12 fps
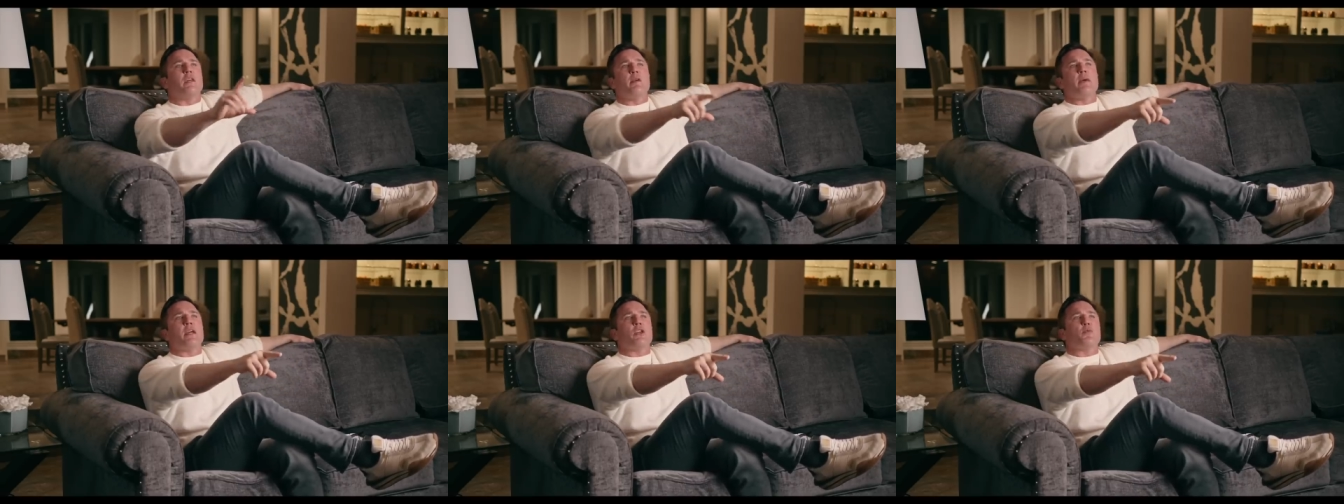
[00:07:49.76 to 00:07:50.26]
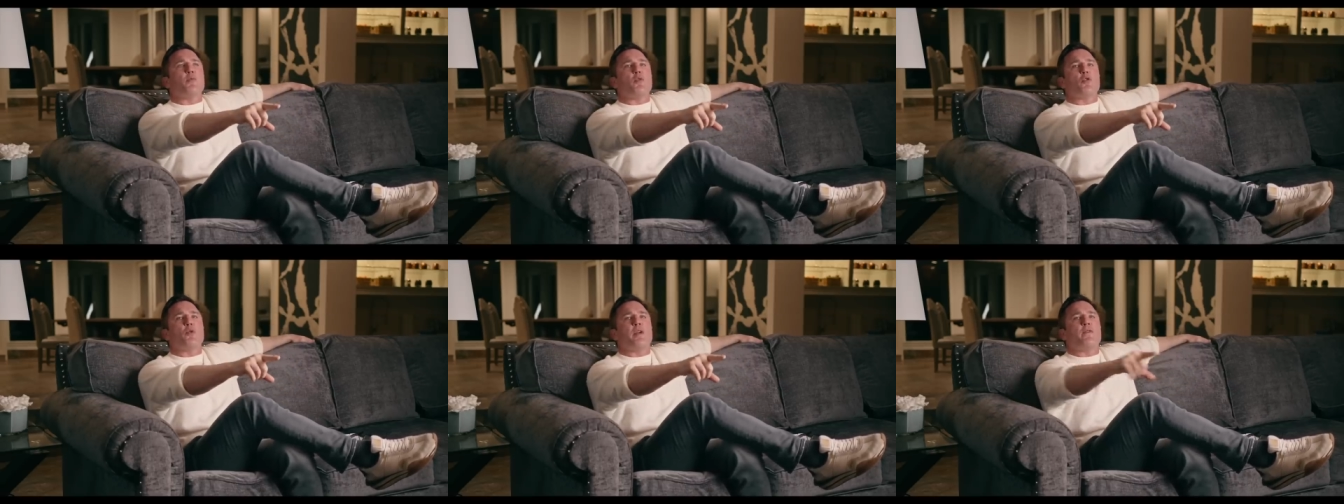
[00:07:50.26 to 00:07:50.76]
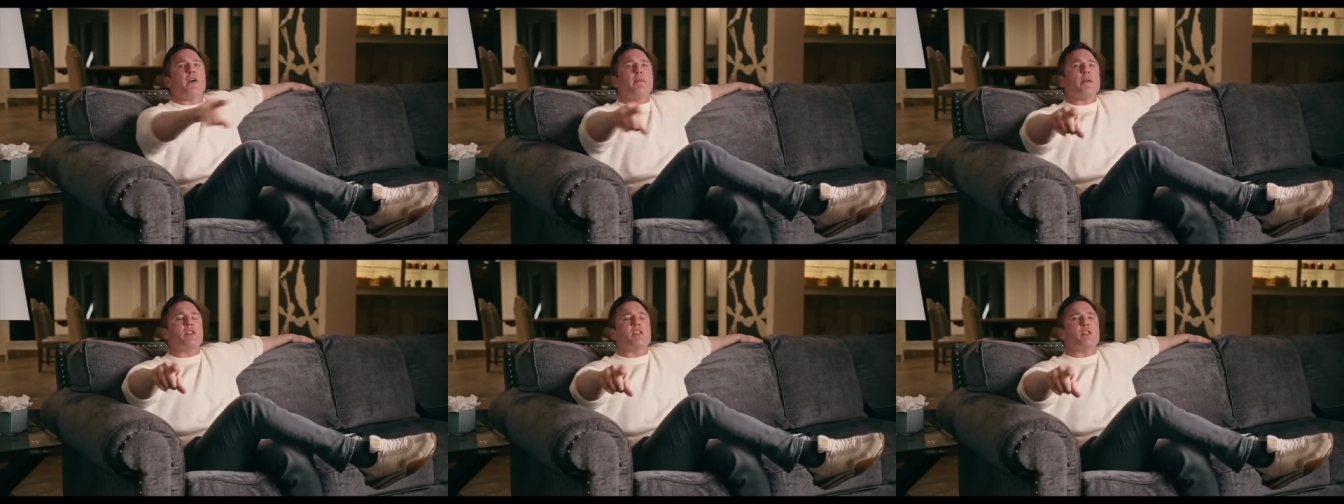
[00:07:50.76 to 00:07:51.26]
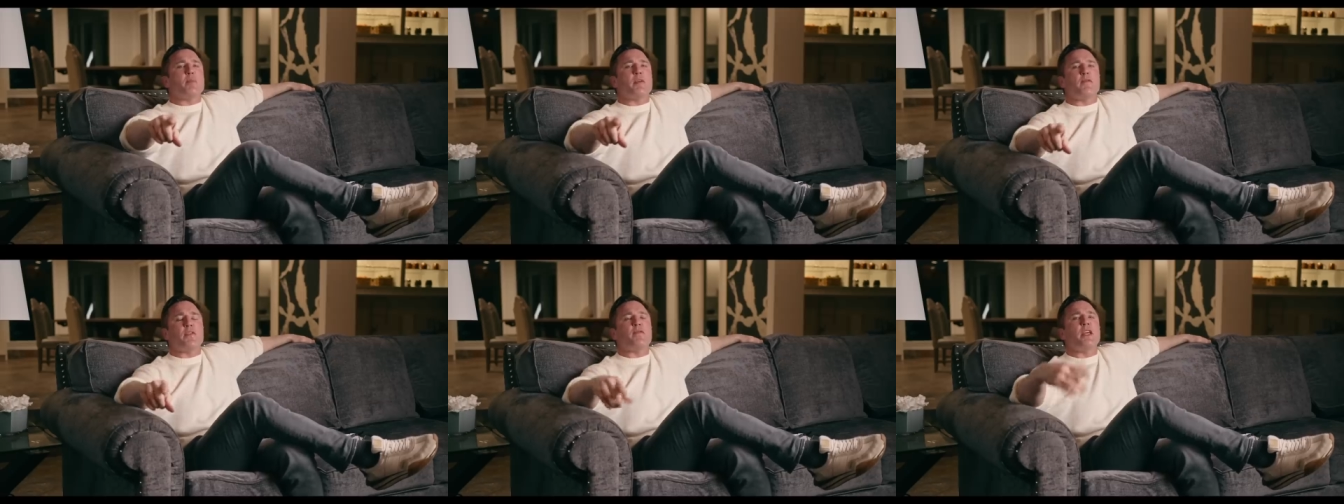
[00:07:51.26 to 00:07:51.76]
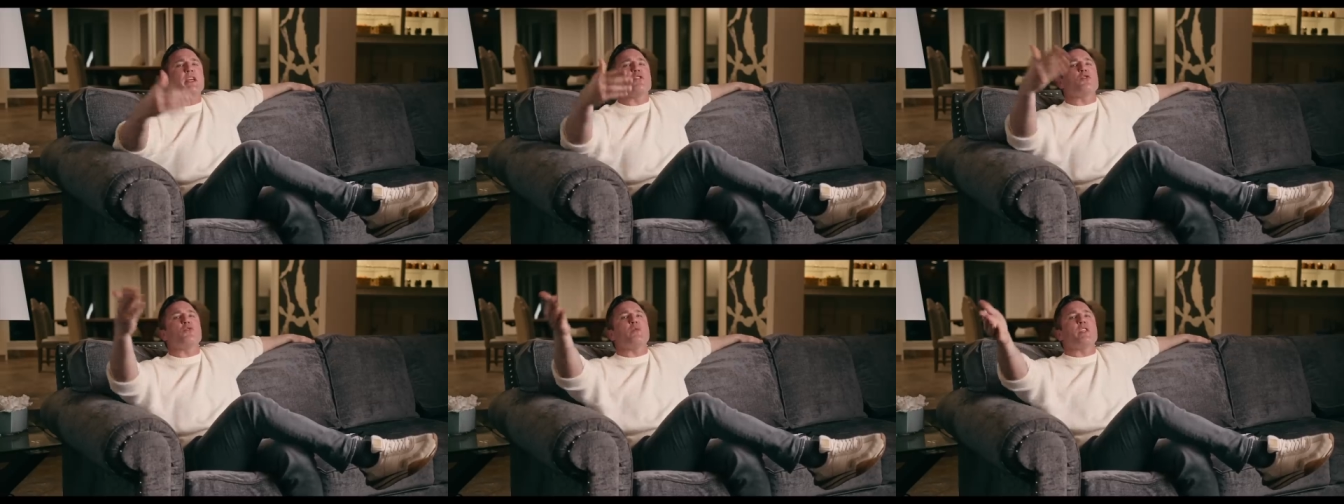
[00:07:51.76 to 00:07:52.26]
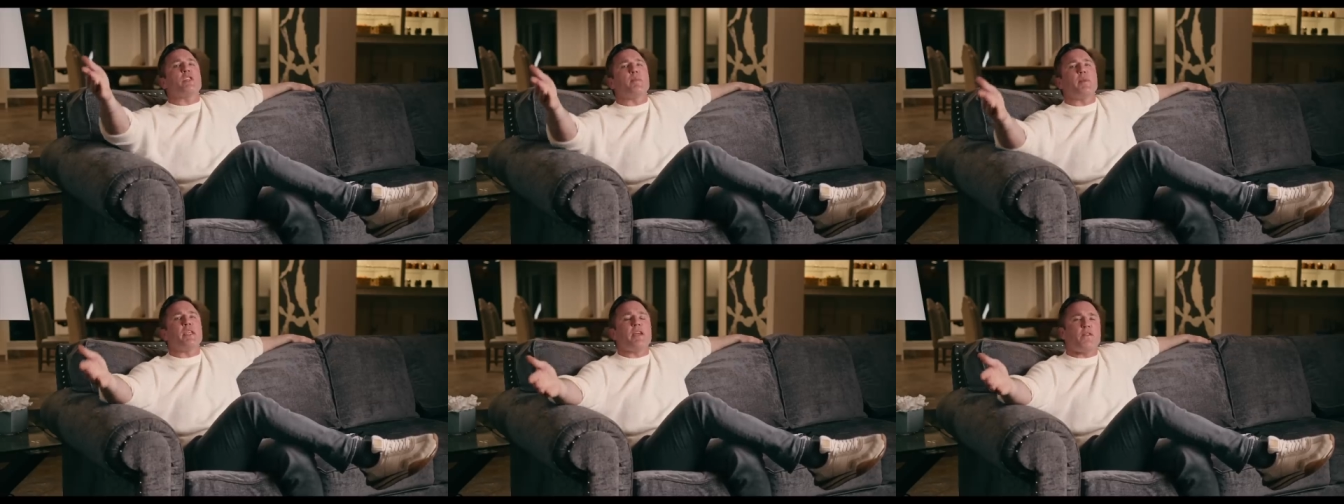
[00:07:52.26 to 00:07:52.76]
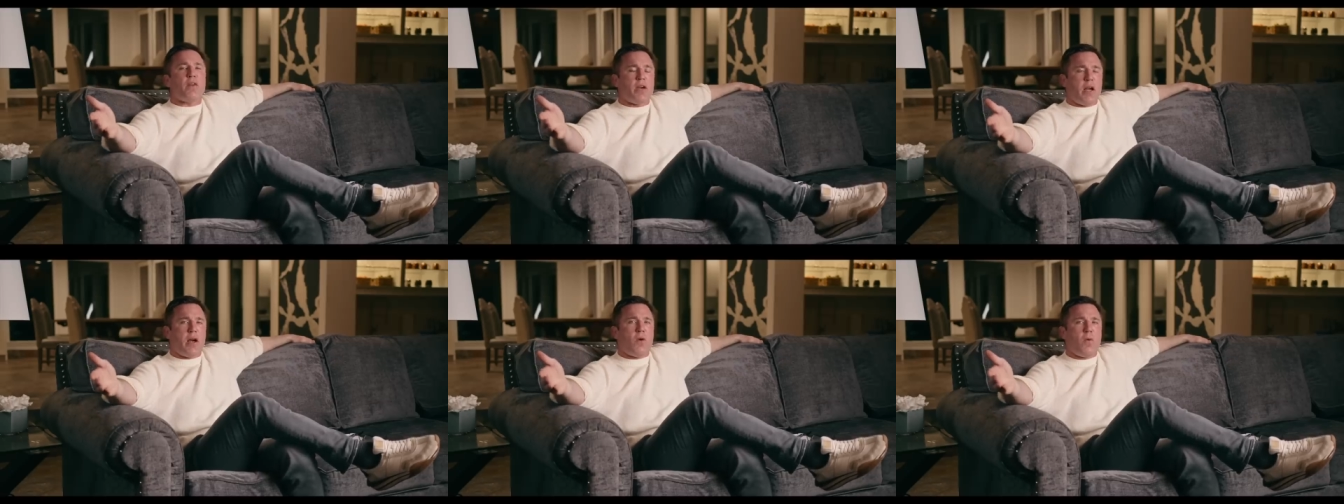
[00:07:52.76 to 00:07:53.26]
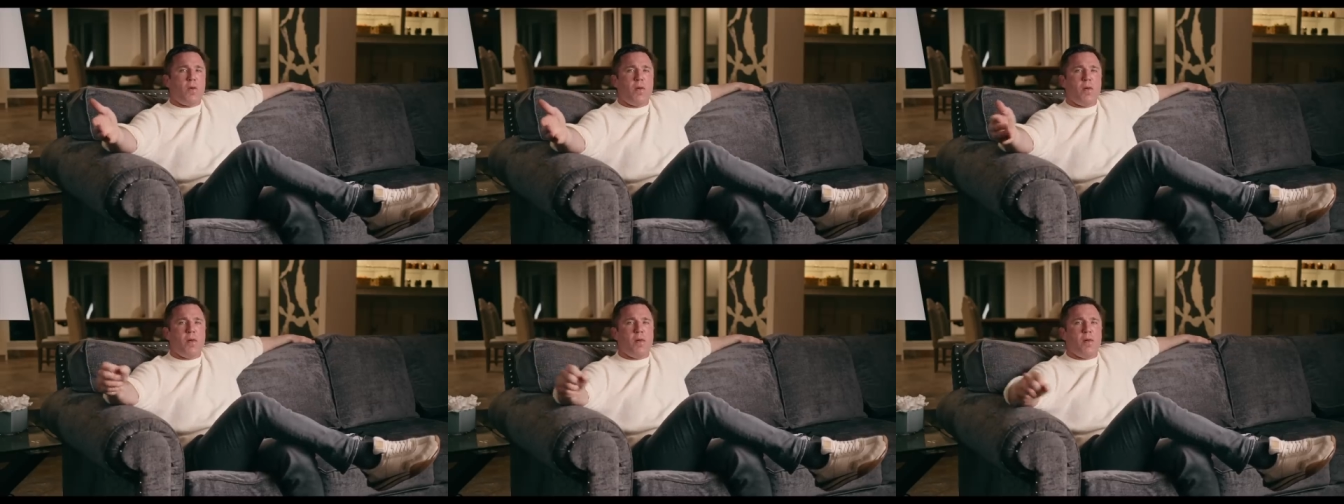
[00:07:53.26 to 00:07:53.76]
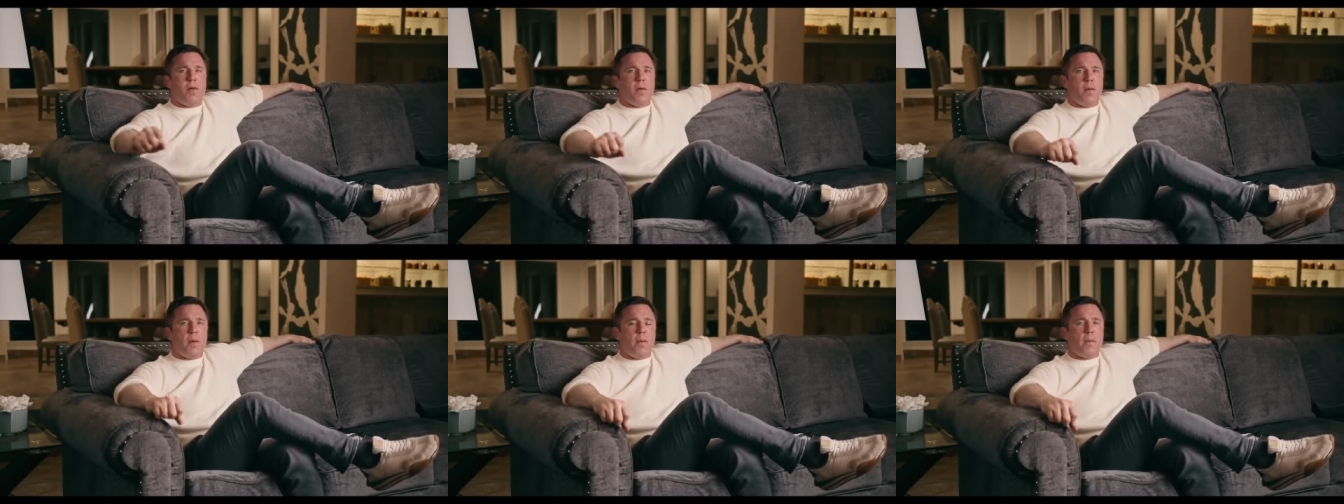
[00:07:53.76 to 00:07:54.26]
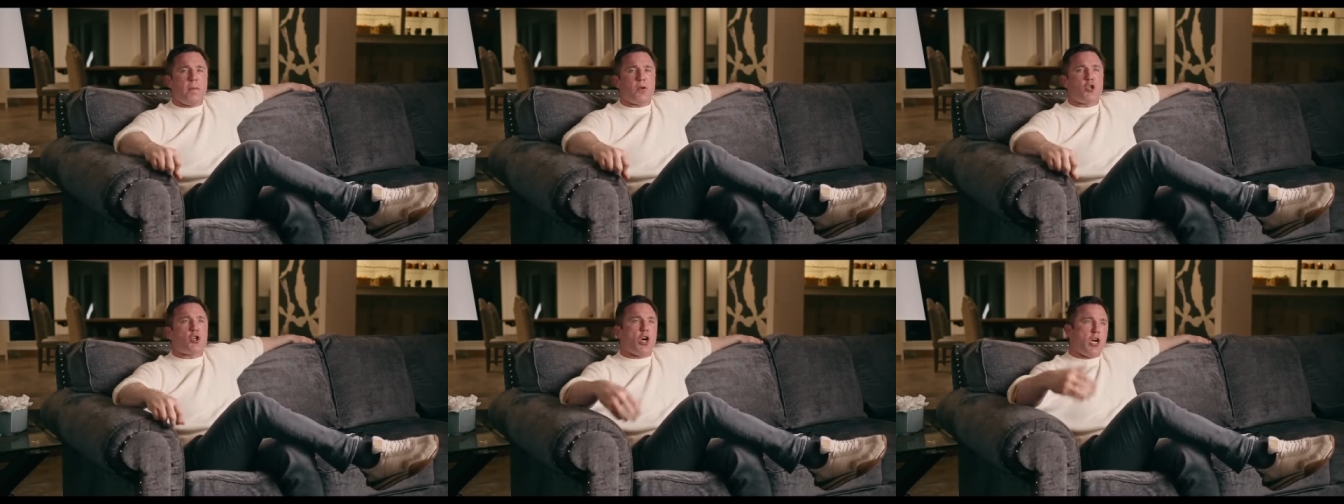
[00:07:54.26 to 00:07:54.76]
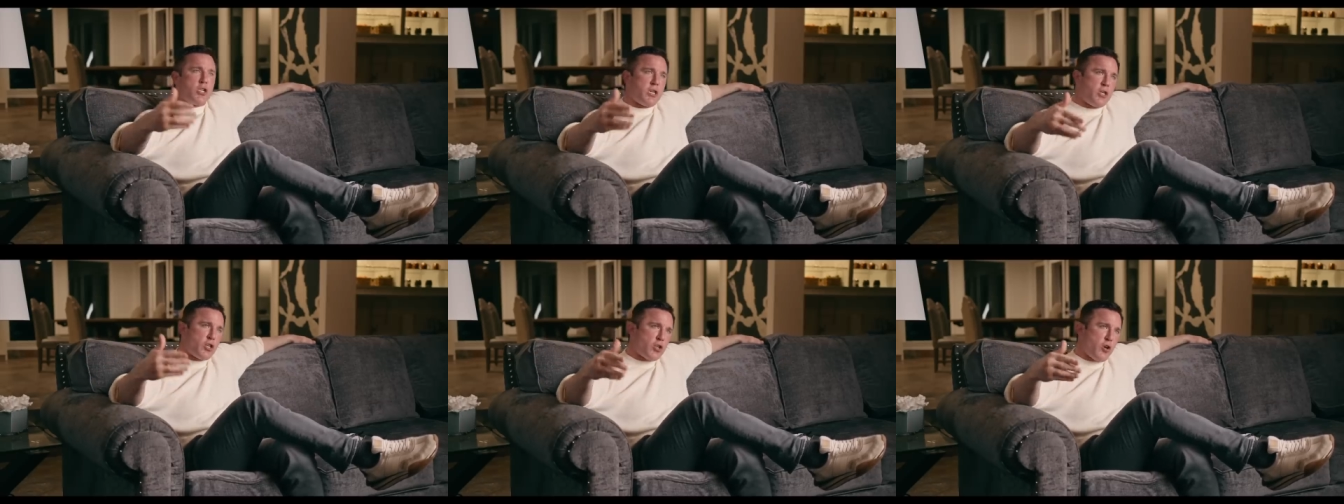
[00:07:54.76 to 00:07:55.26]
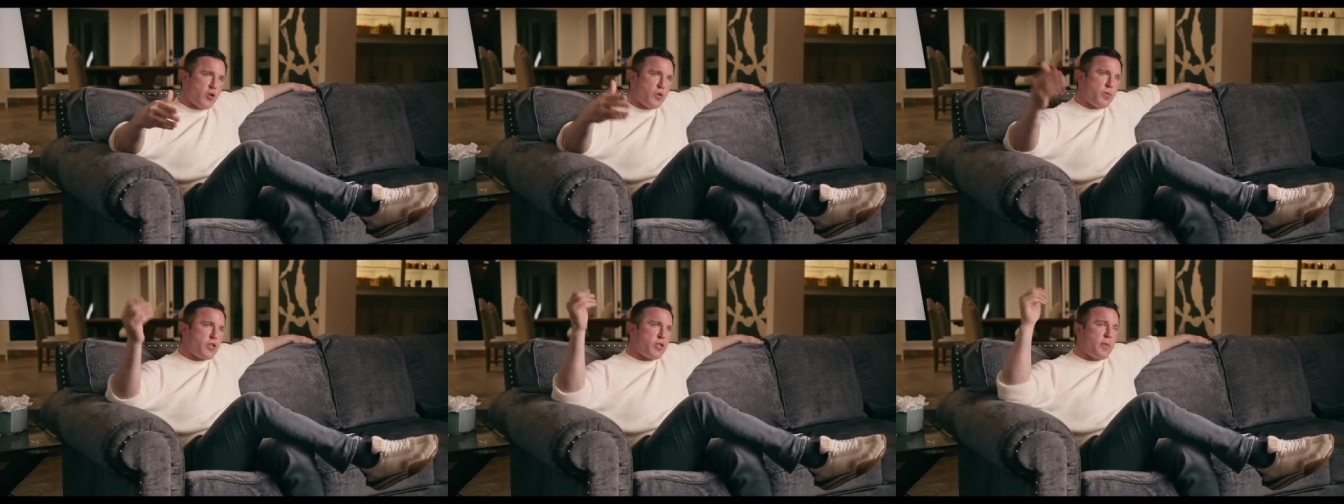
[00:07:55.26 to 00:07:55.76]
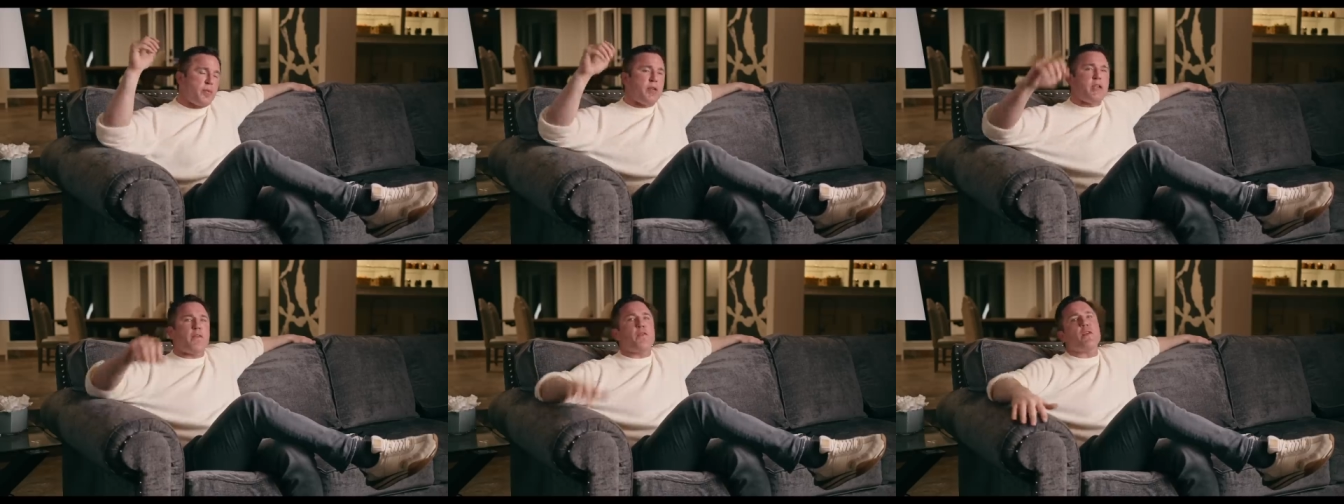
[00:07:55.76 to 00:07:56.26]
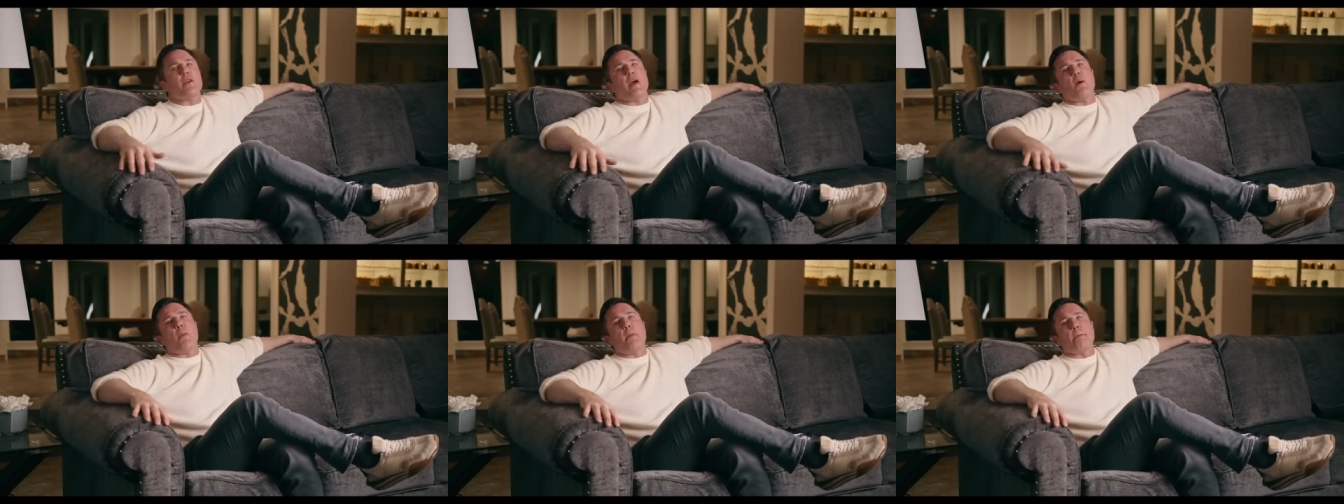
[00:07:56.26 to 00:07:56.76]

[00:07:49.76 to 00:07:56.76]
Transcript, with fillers: You make a sport 25 minutes instead of 15, you're doing something different now. Sean's going to start doing something different now.